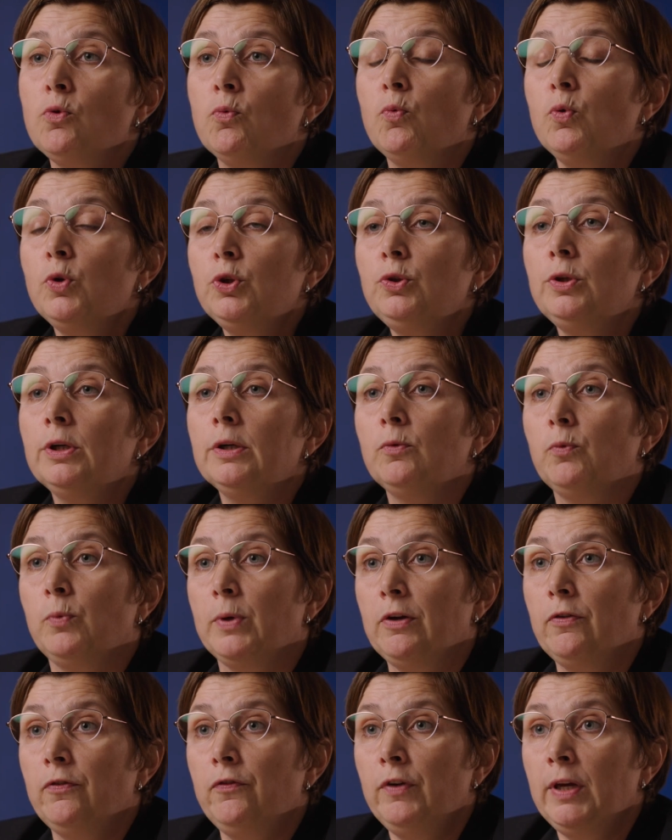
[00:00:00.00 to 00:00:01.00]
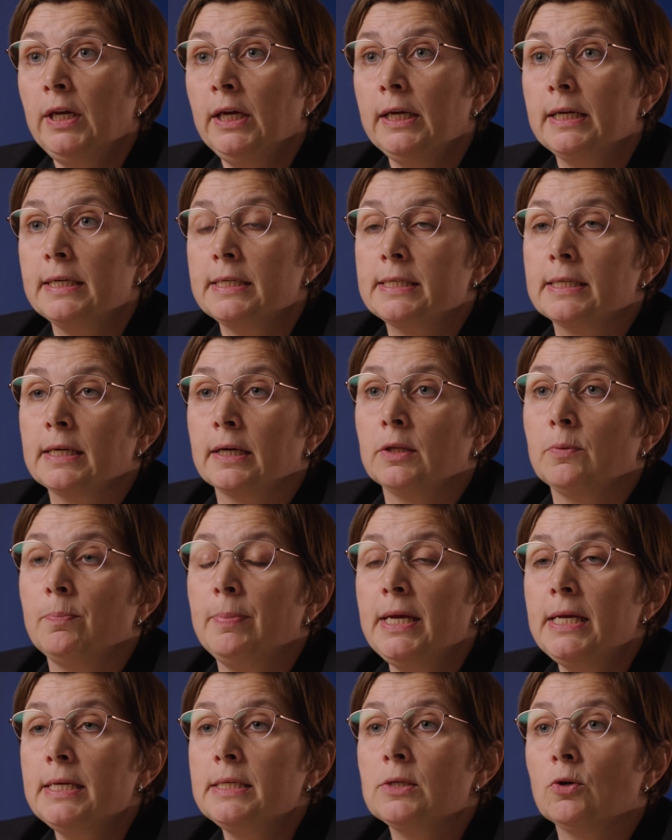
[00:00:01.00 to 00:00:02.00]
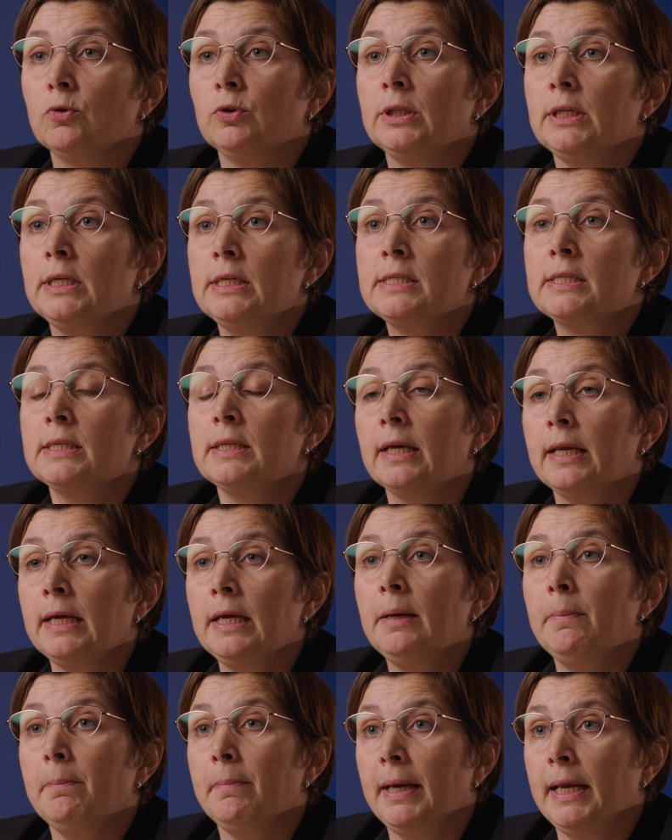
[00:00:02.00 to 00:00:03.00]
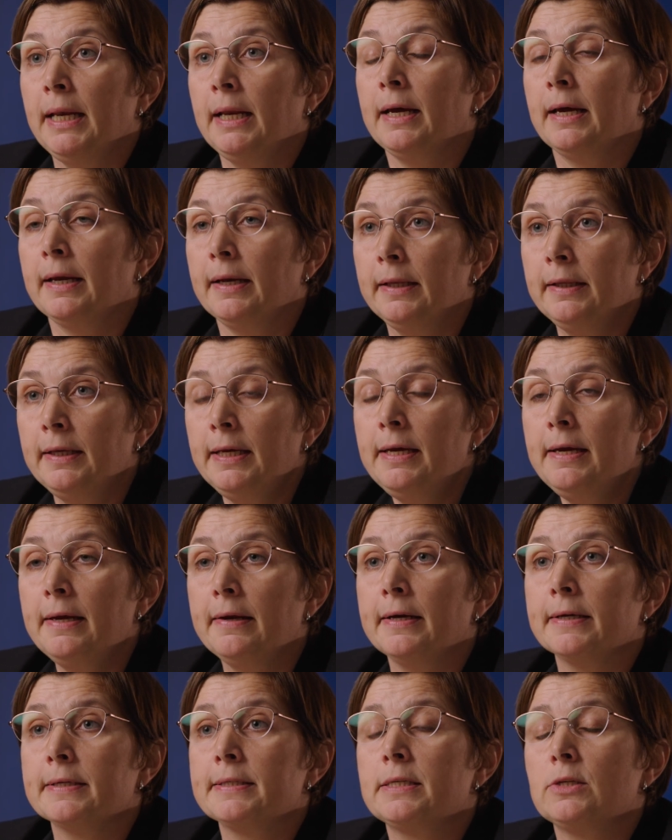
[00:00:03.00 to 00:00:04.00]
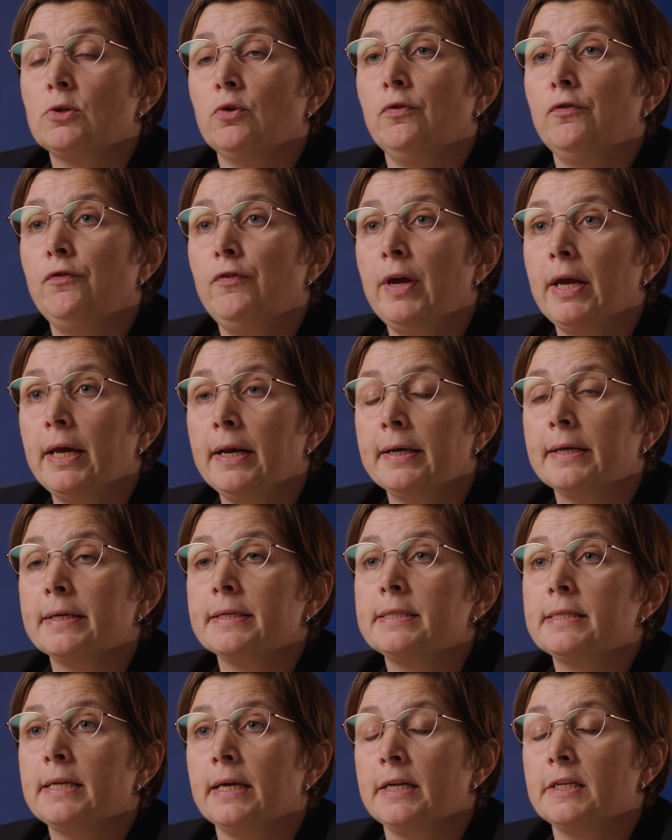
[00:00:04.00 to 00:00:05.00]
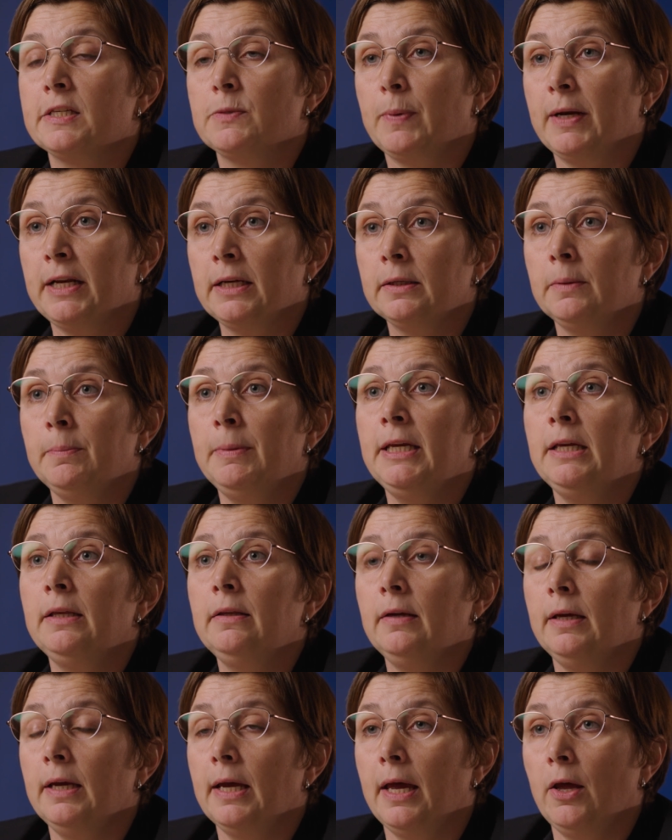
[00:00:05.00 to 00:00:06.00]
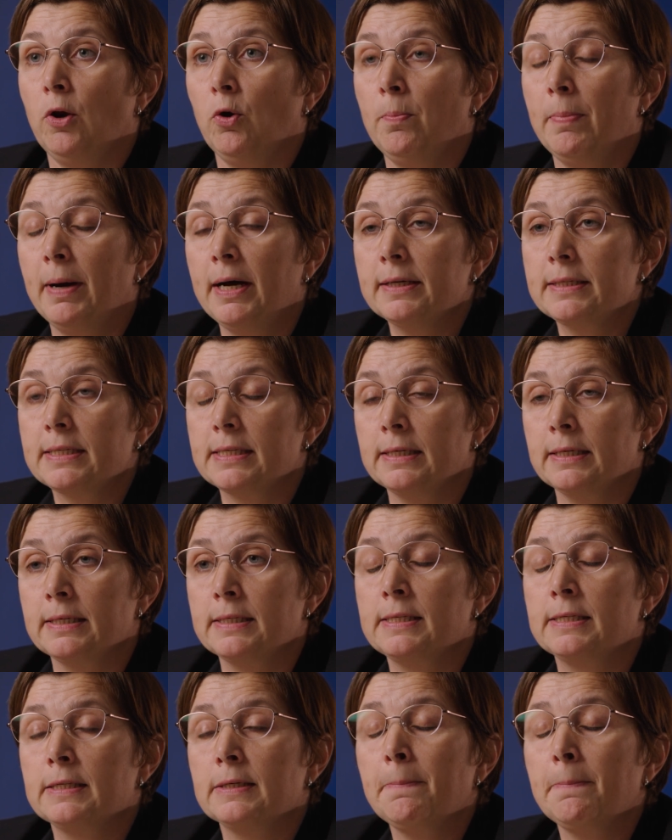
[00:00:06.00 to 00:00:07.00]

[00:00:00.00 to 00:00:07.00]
what we think is that based on these three main criteria, so fairness, explainability, and robustness,